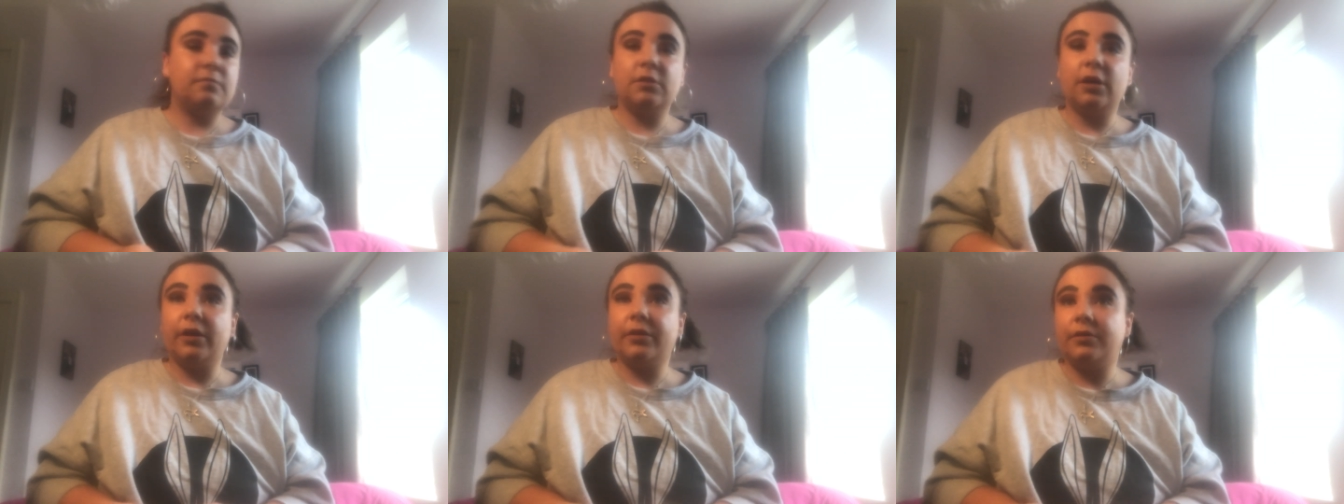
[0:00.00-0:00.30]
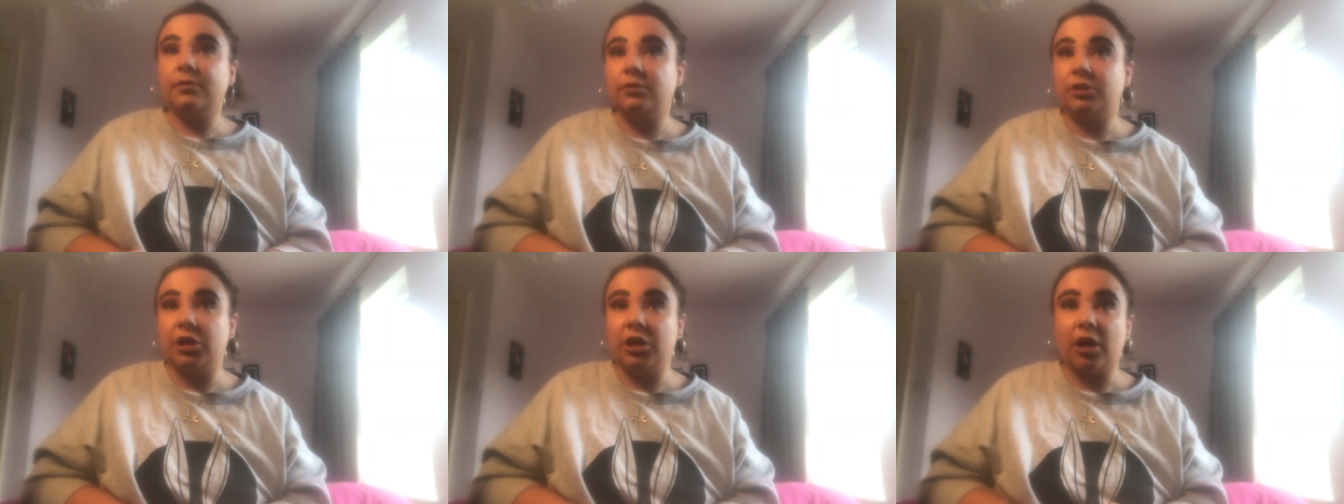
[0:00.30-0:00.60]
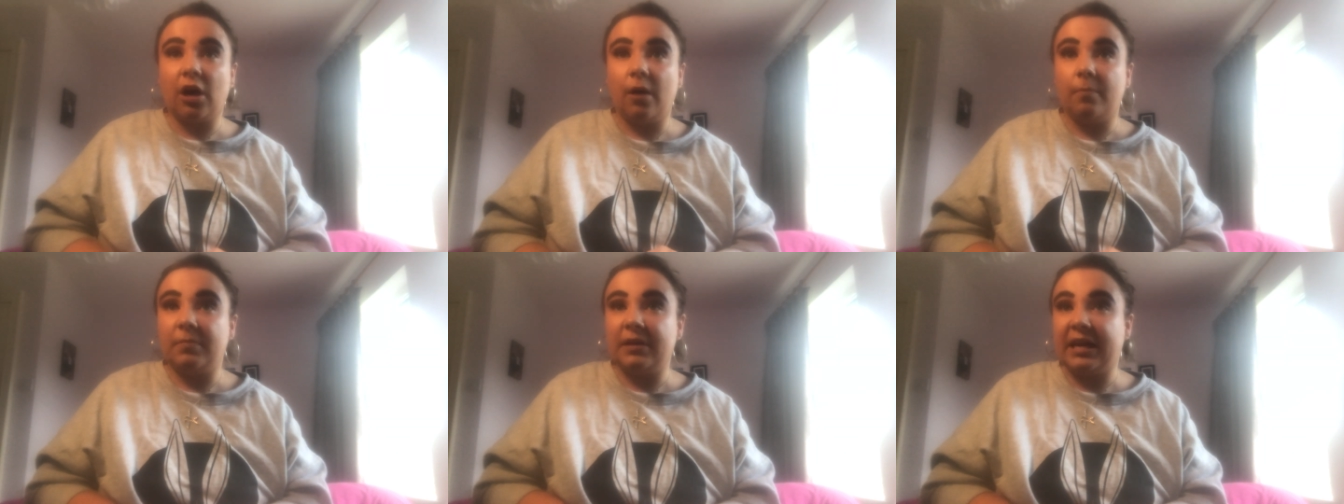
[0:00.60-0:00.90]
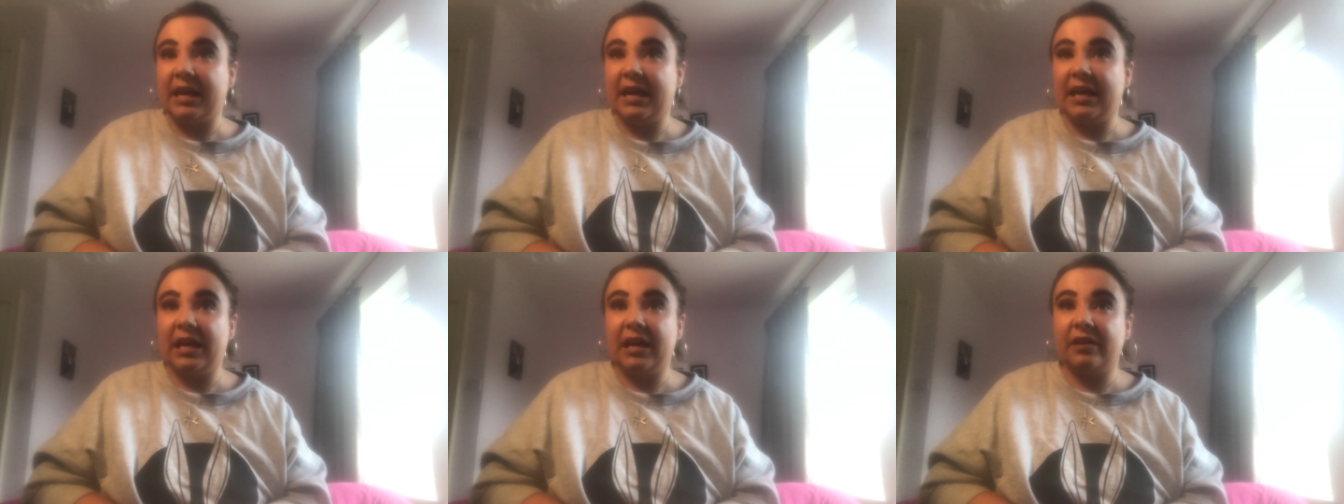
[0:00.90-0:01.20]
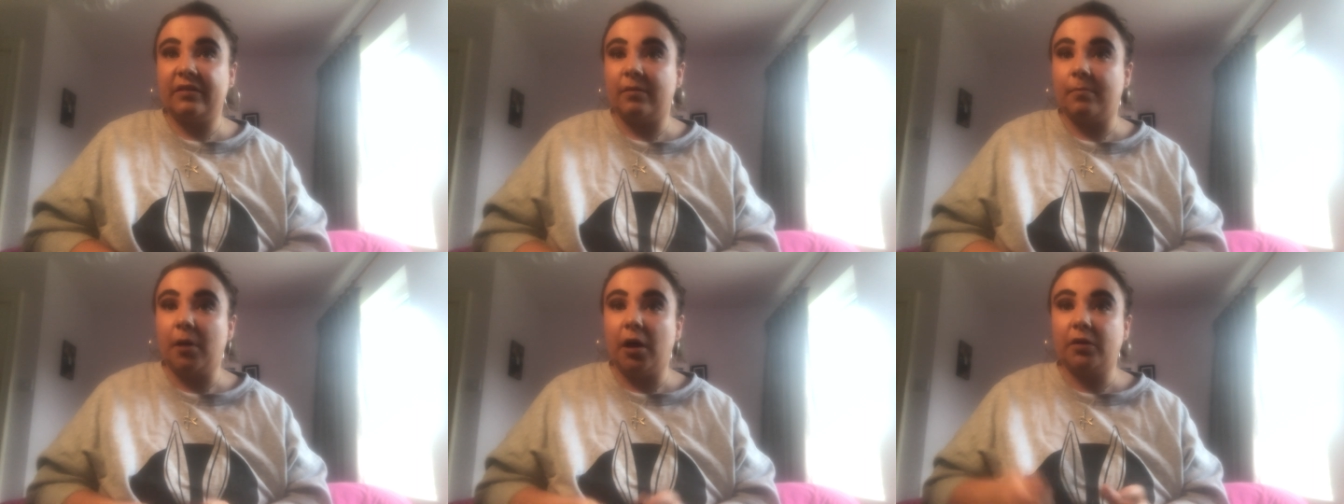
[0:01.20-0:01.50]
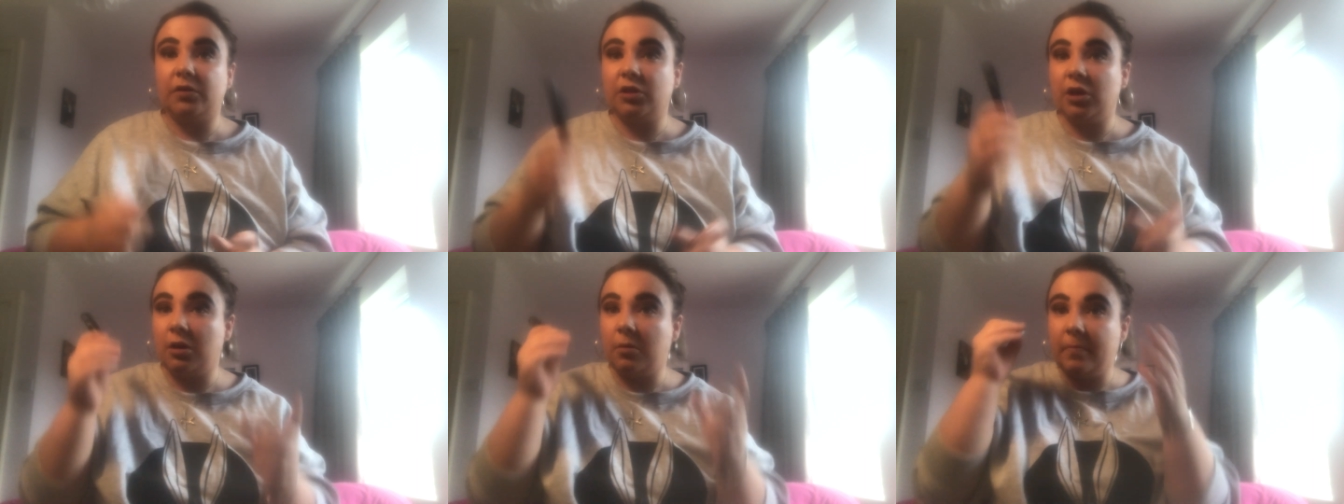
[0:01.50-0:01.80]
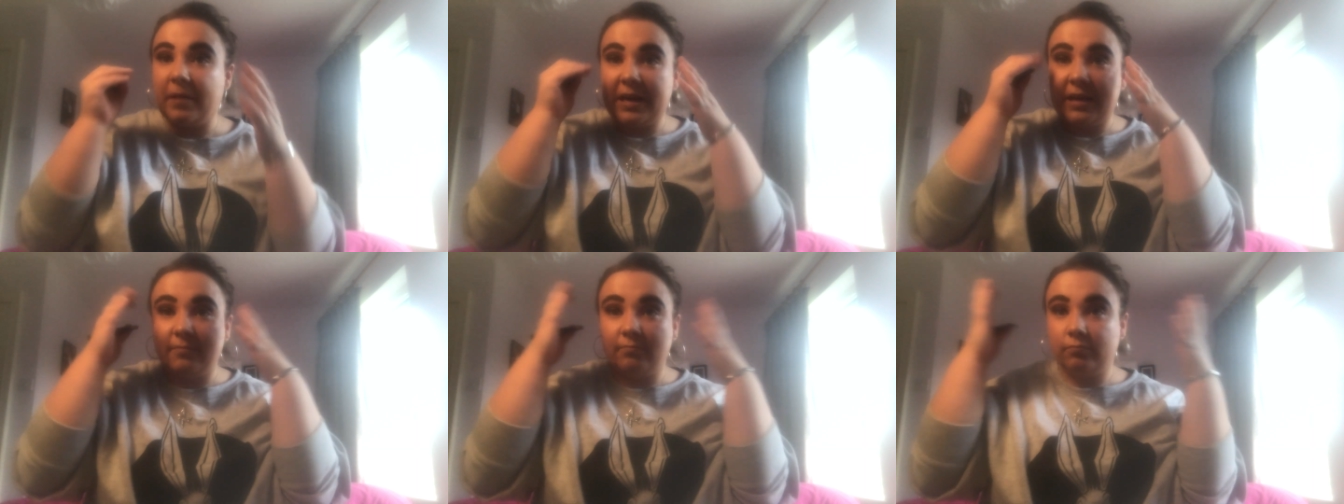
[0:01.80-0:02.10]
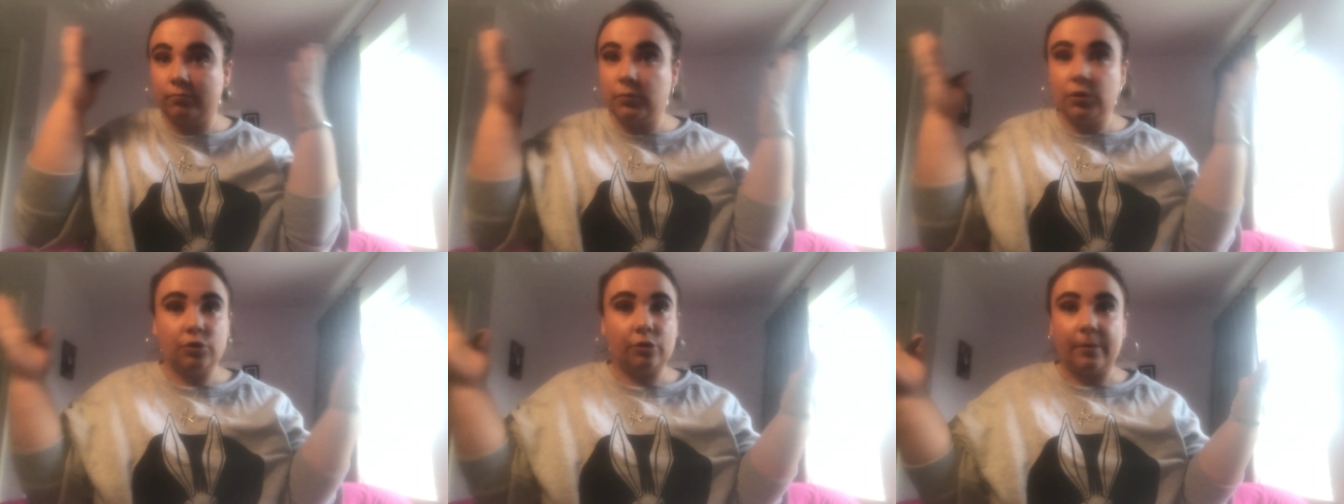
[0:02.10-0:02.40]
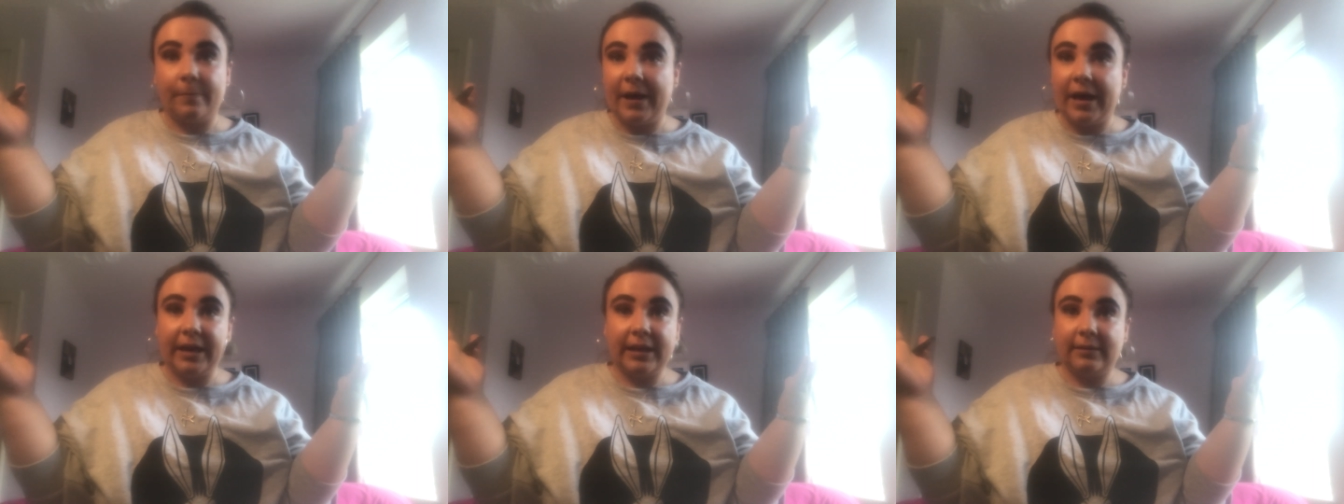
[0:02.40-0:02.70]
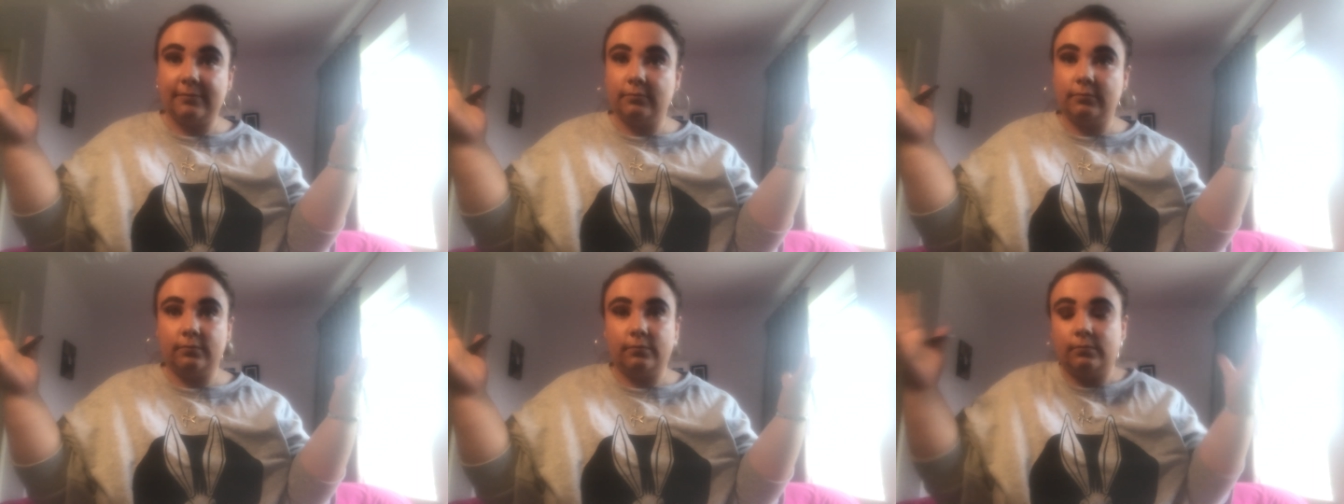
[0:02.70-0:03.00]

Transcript: Nothing too complicated. I'm not doing big dramatic